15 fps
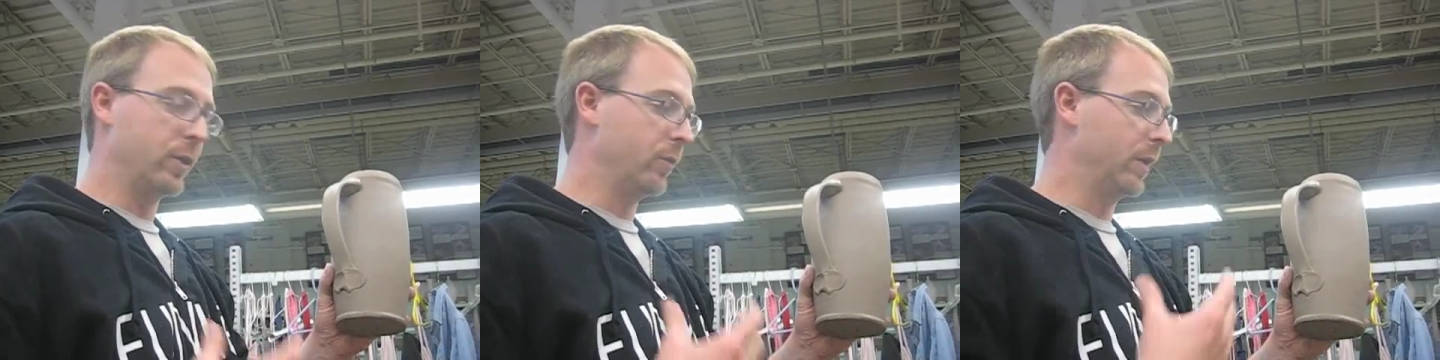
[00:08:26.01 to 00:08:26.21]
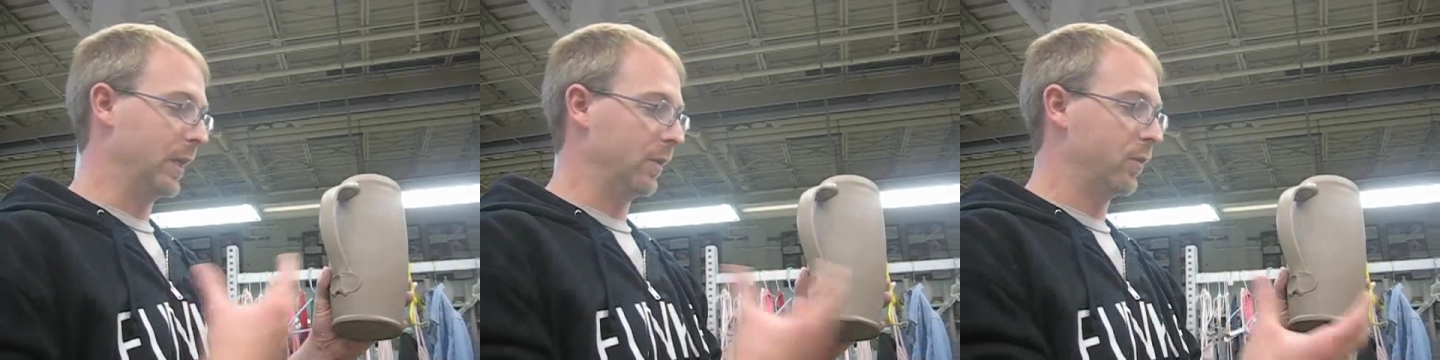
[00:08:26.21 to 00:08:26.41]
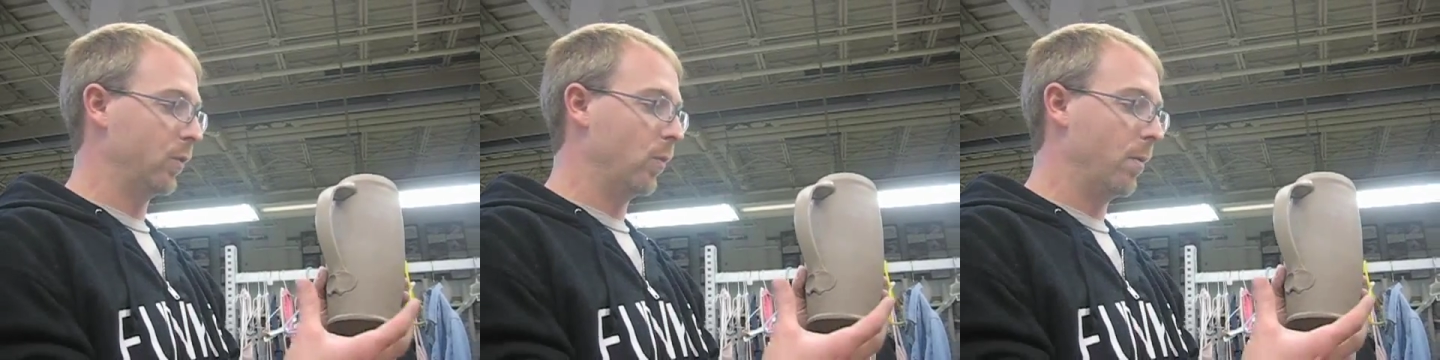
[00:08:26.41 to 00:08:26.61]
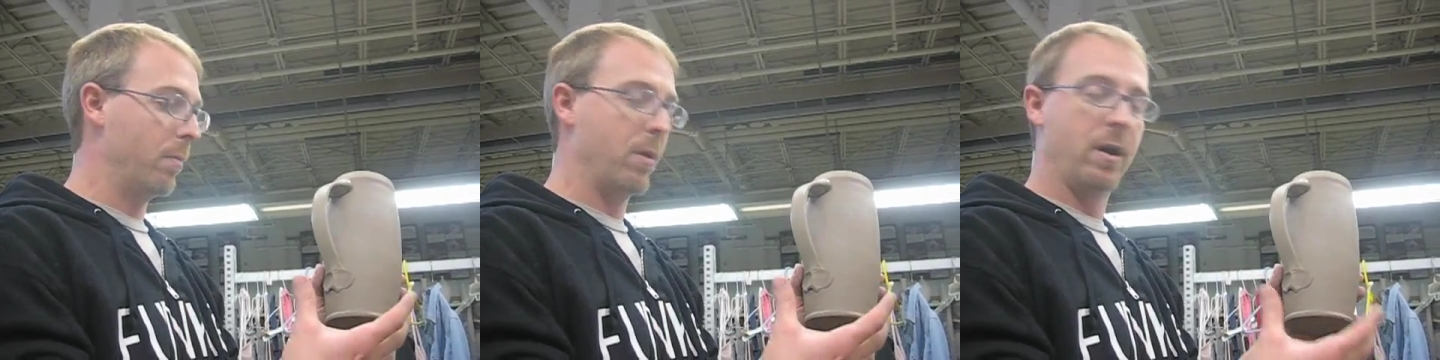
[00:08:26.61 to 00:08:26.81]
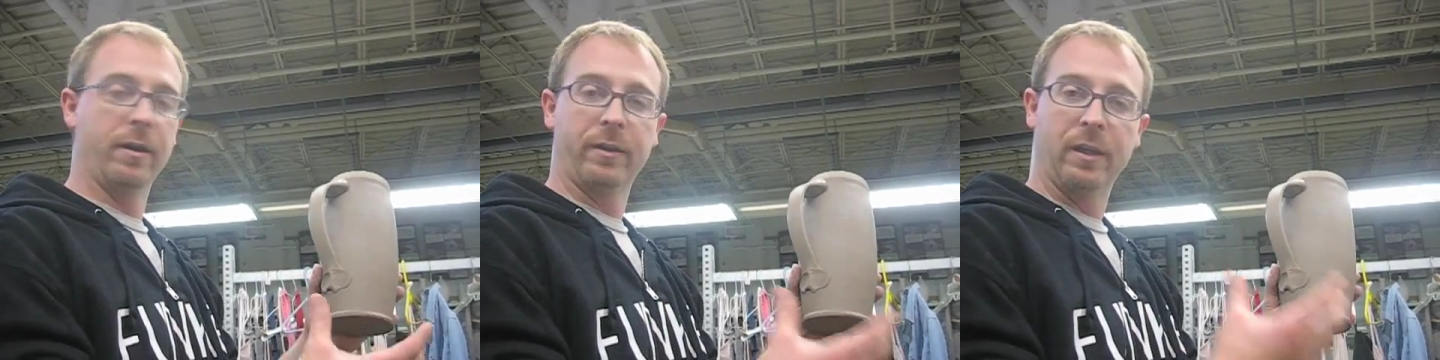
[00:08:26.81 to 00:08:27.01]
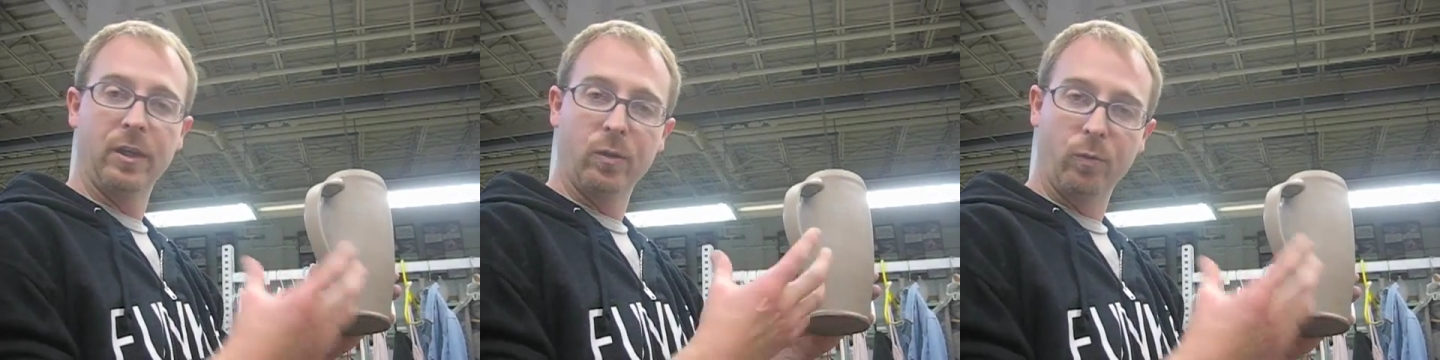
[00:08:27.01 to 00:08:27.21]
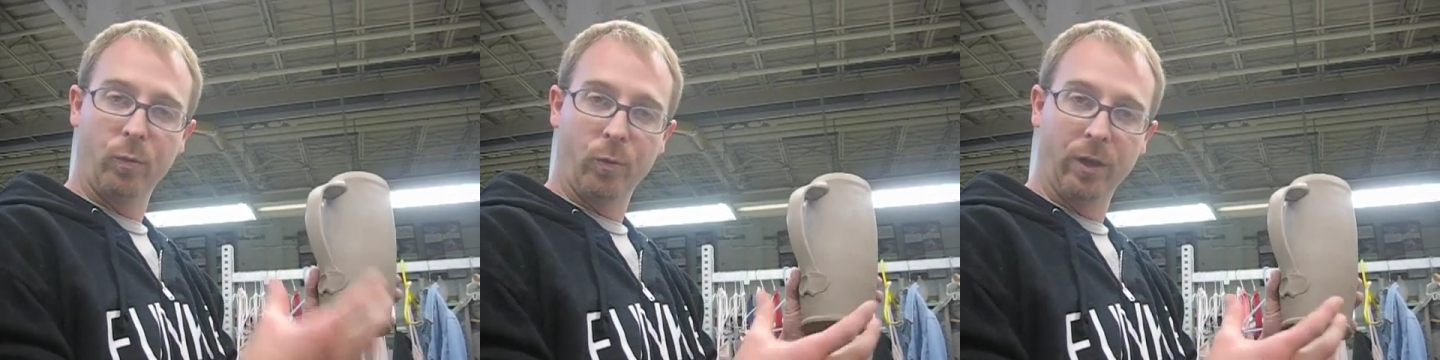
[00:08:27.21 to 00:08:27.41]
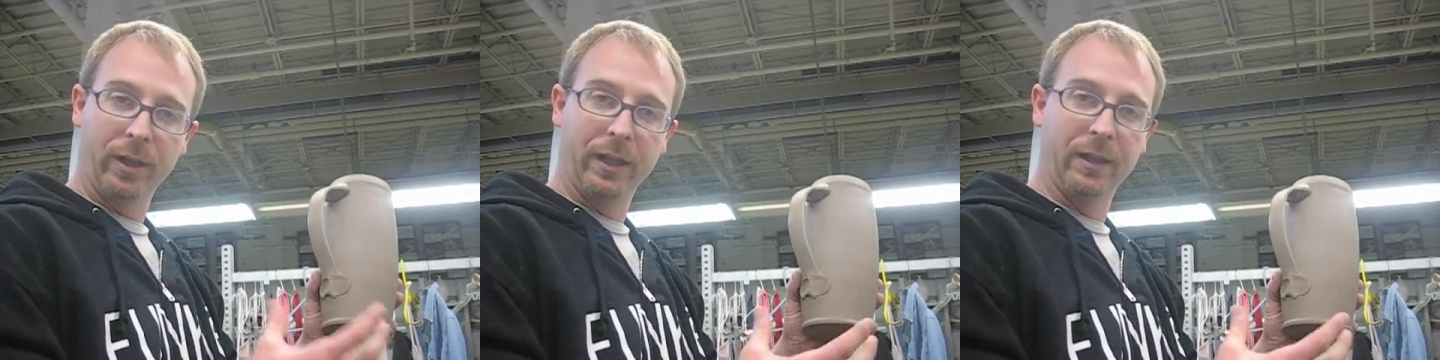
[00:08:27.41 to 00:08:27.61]
you get to a mug that you
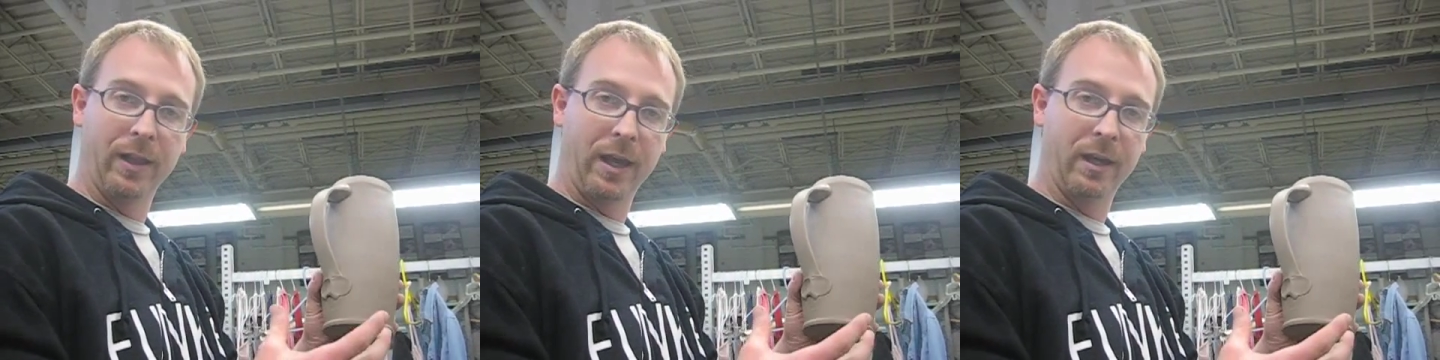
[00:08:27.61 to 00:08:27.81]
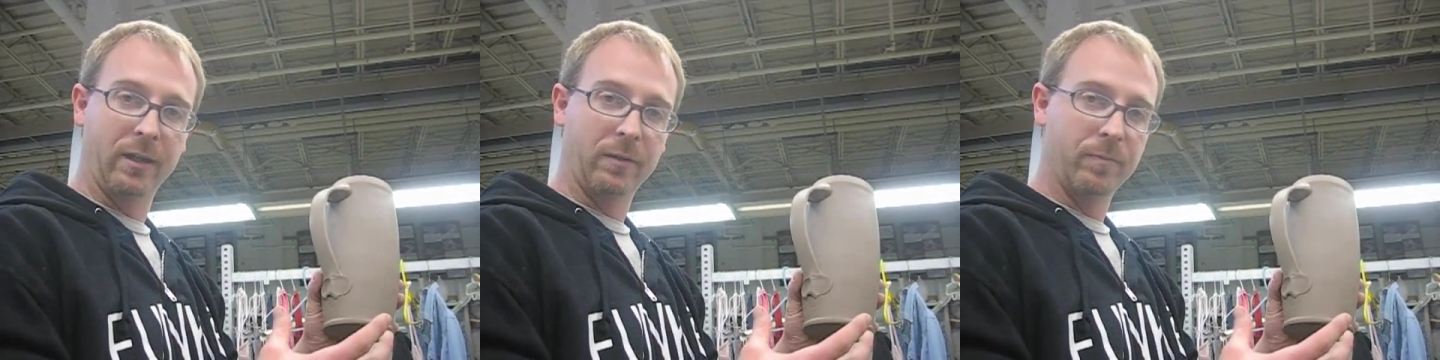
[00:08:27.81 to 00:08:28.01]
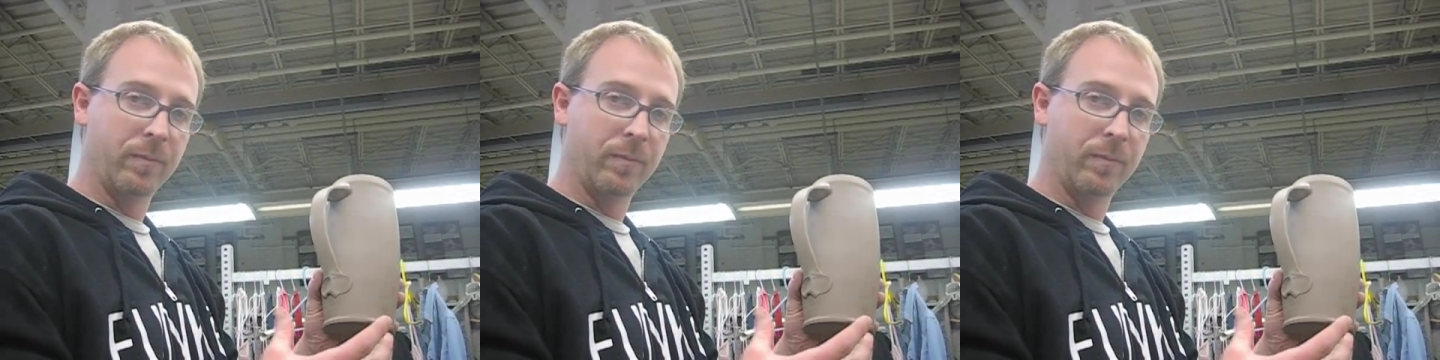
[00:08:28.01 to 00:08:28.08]
really like.